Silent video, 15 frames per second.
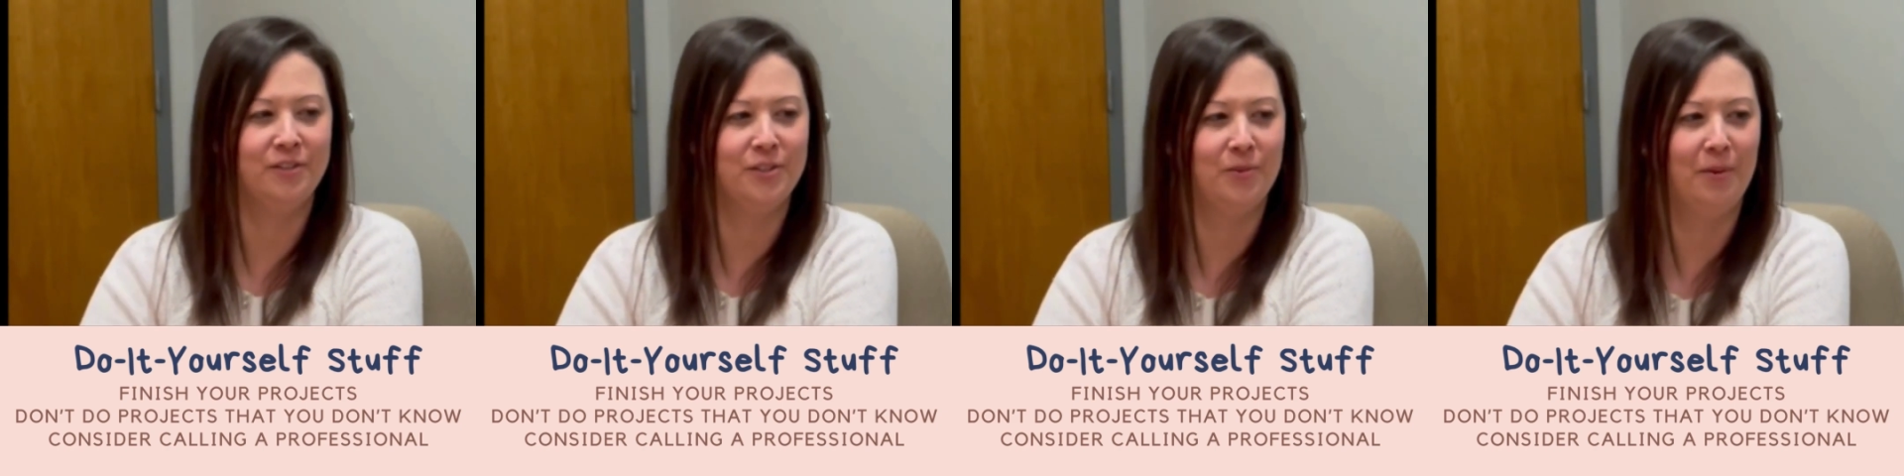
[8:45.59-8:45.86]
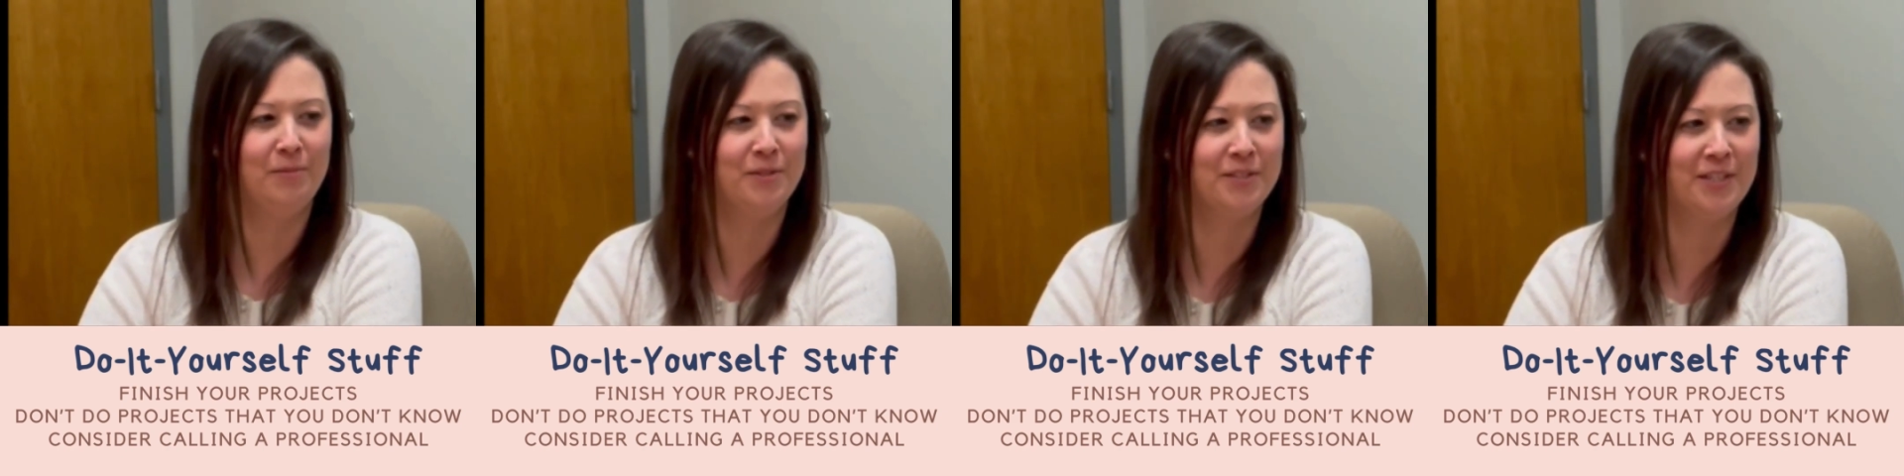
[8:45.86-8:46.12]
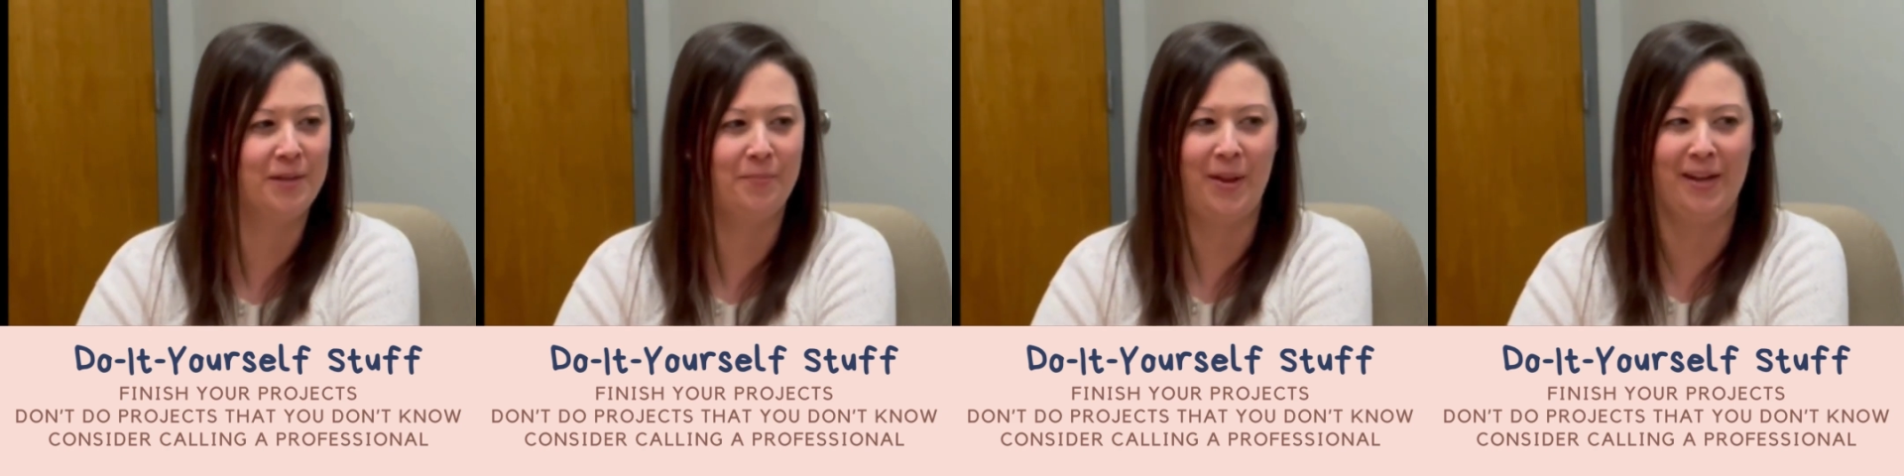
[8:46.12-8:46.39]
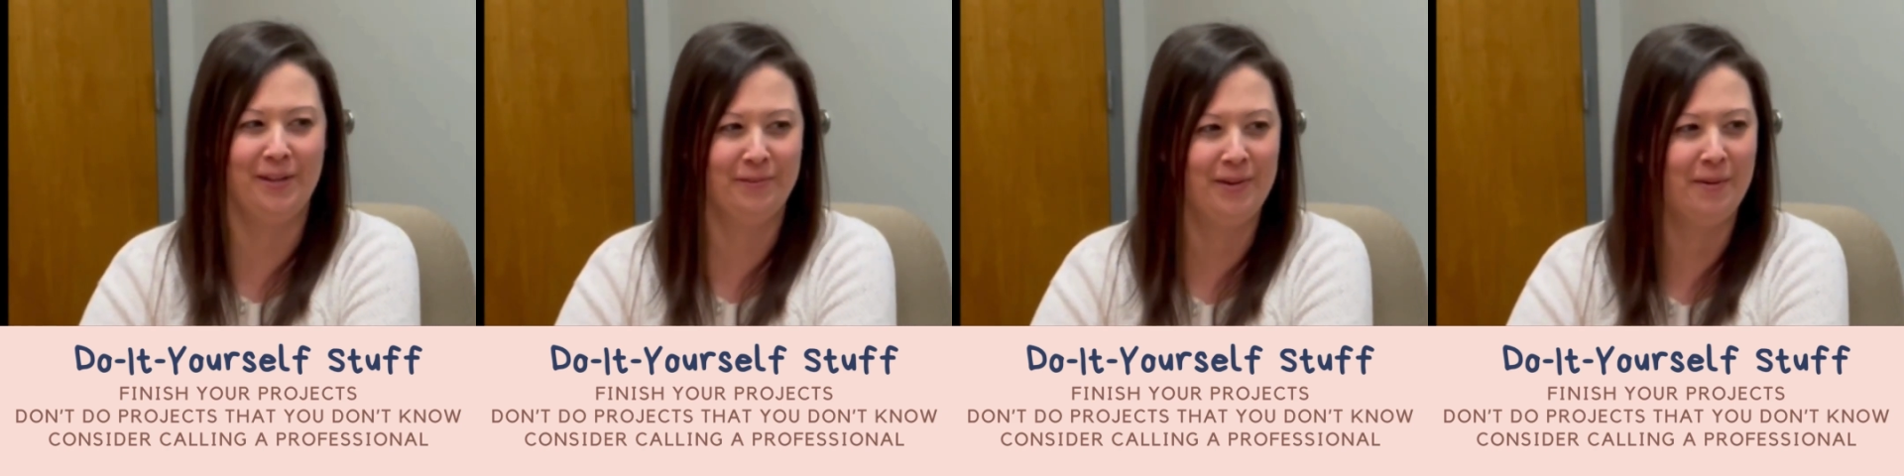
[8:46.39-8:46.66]
so I'm just going to
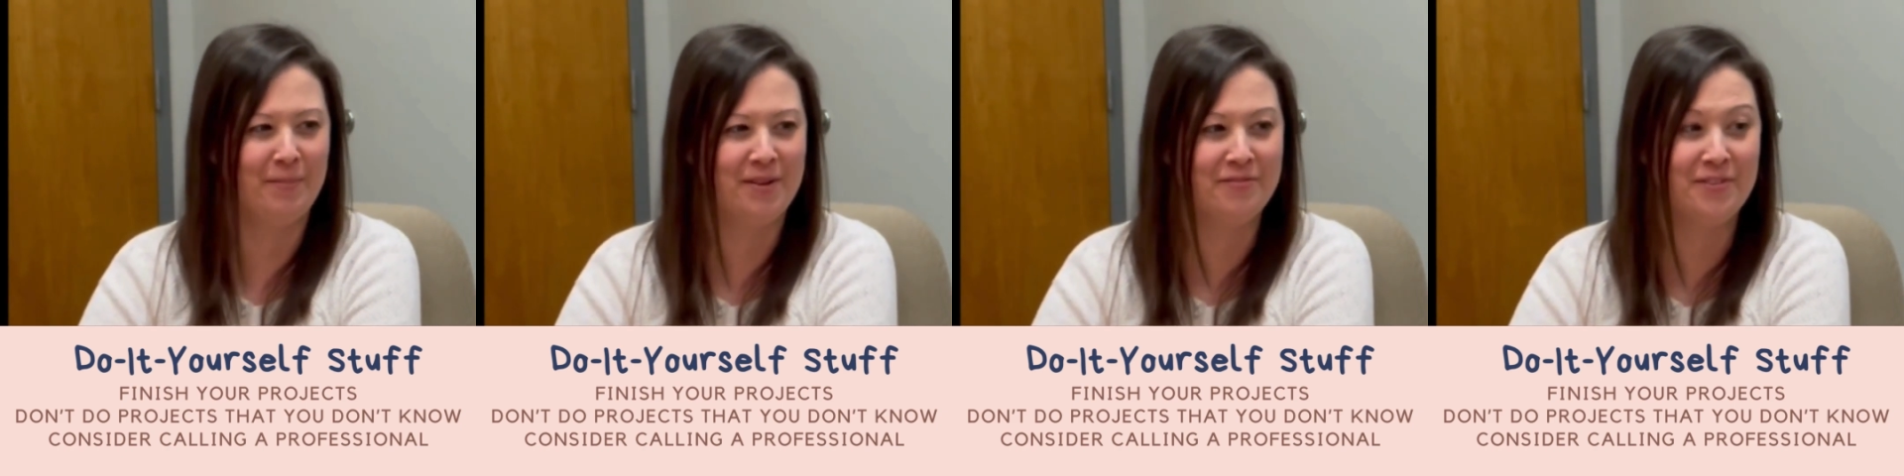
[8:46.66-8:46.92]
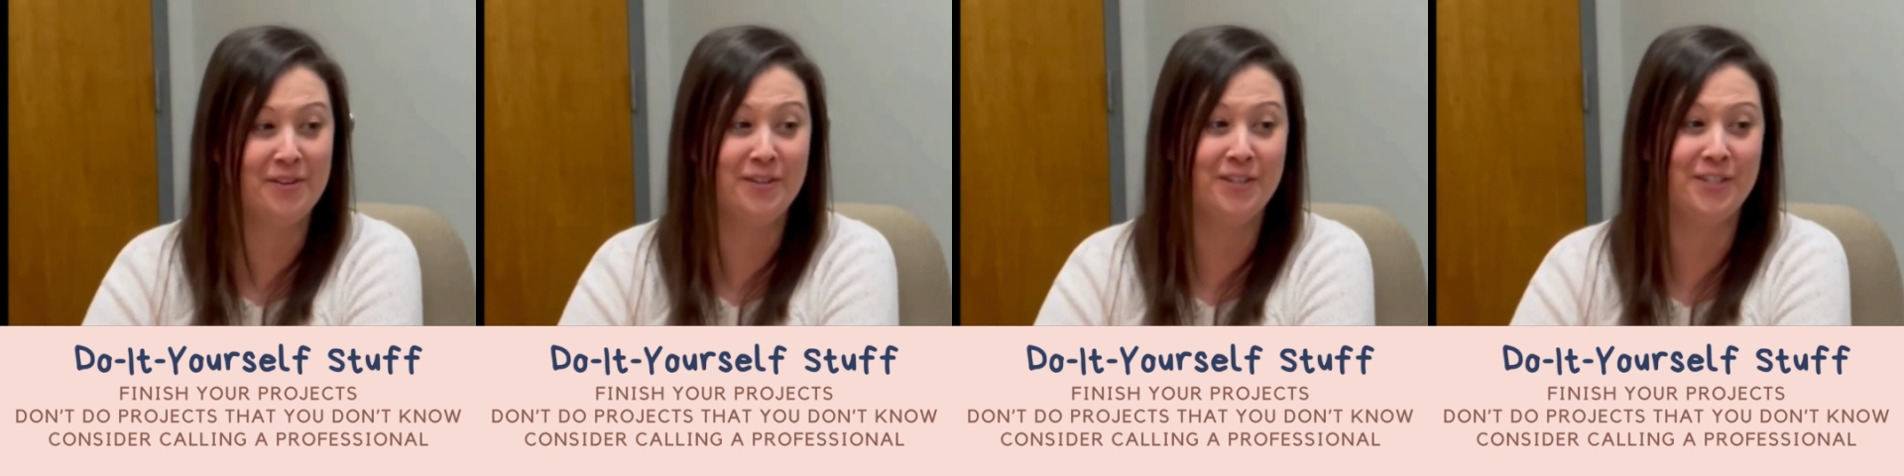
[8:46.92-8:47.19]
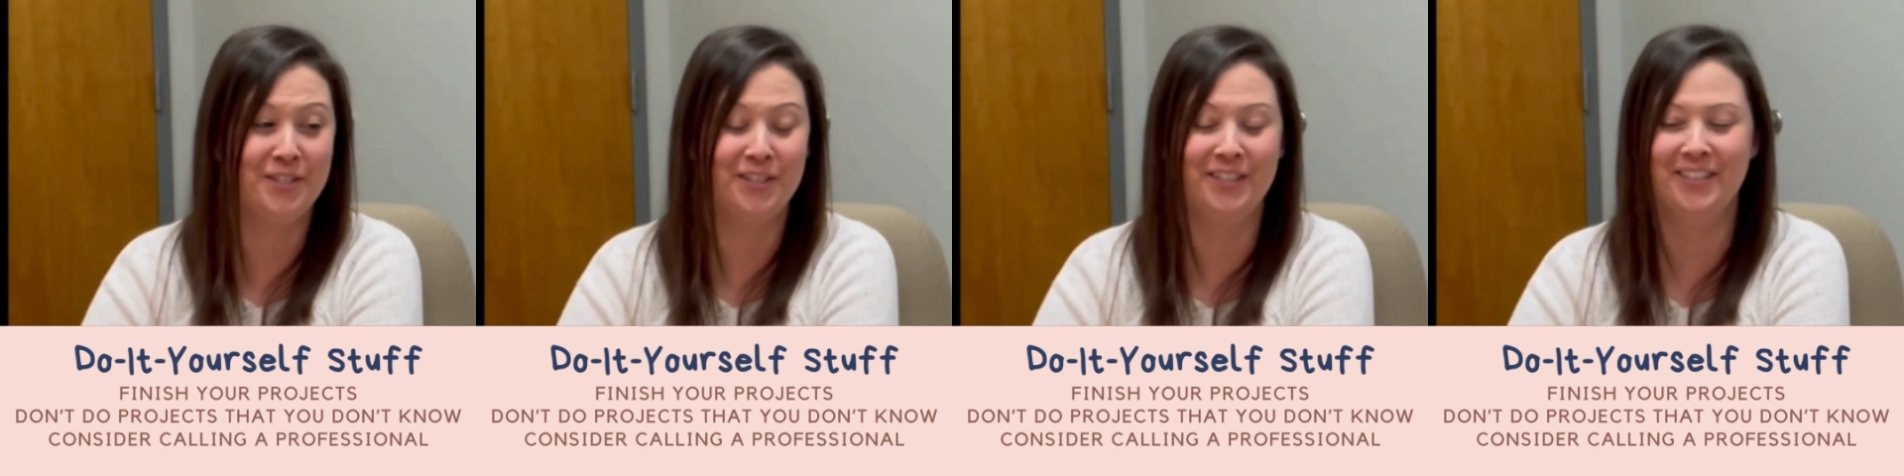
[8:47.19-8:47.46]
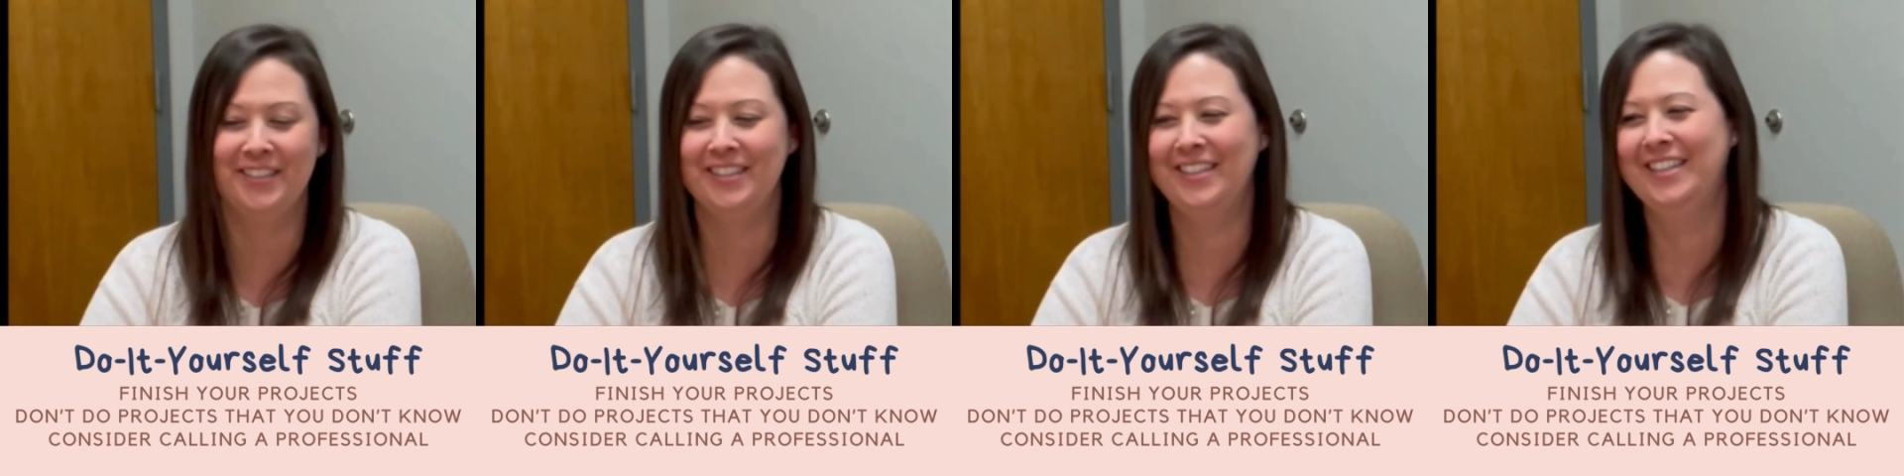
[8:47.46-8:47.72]
paint around my furniture.